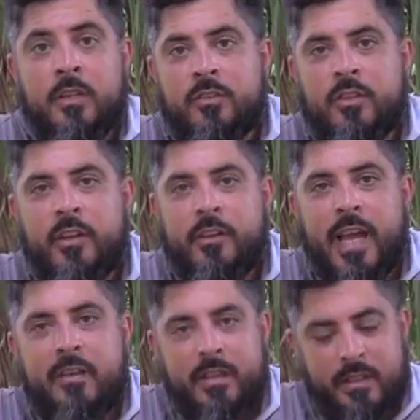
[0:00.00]
So there you
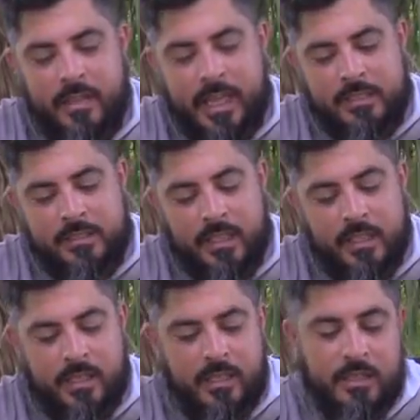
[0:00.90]
have it. That's
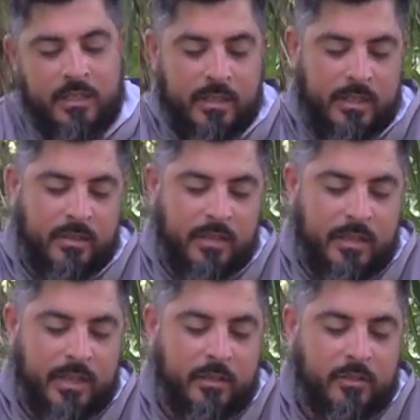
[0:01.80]
I
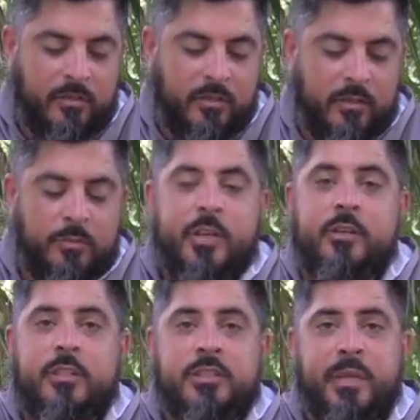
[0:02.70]
think those
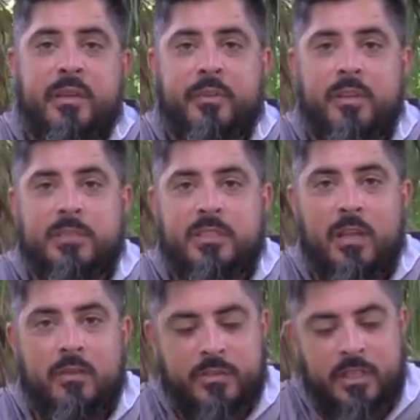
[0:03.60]
pictures speak for
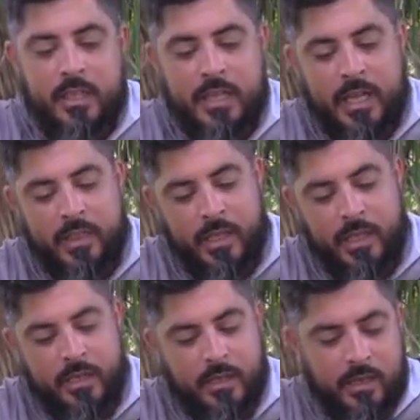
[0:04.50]
themselves. I
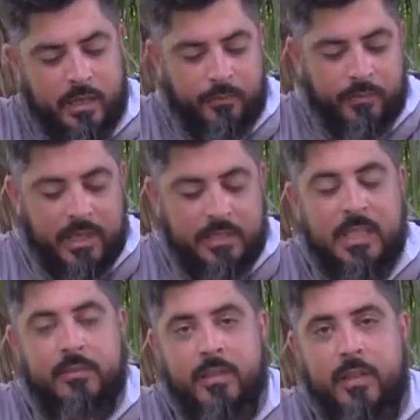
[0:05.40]
think it's
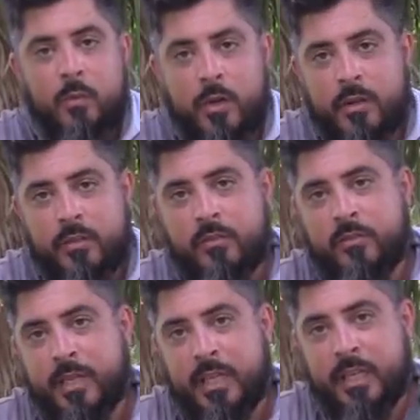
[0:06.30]
definitely worth
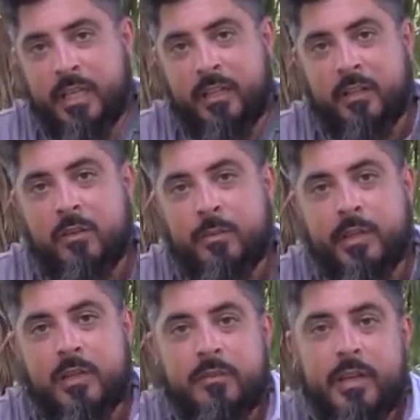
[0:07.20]
spending a little
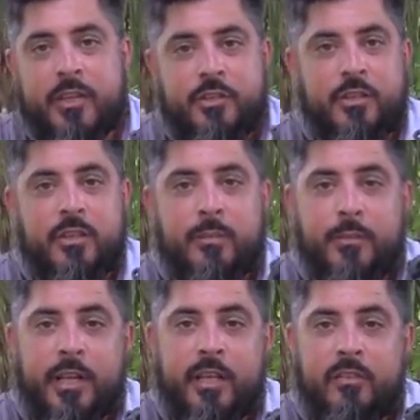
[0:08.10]
bit of extra
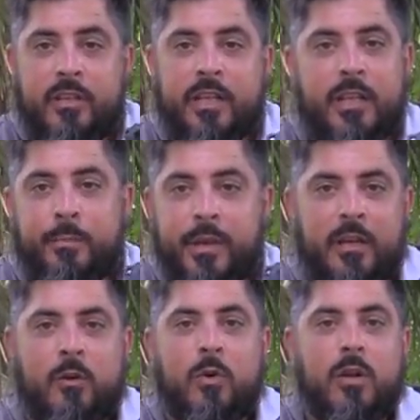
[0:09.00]
money to get a
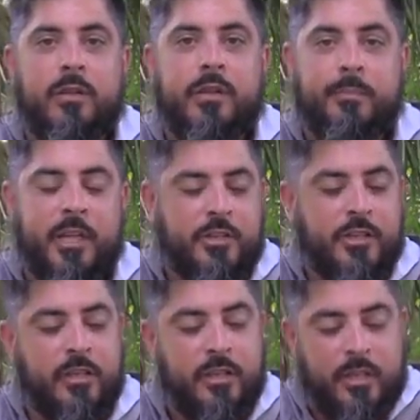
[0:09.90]
better quality
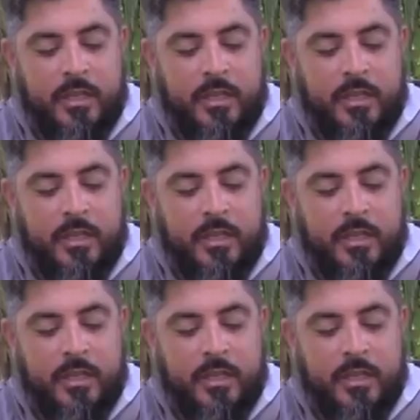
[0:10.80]
picture.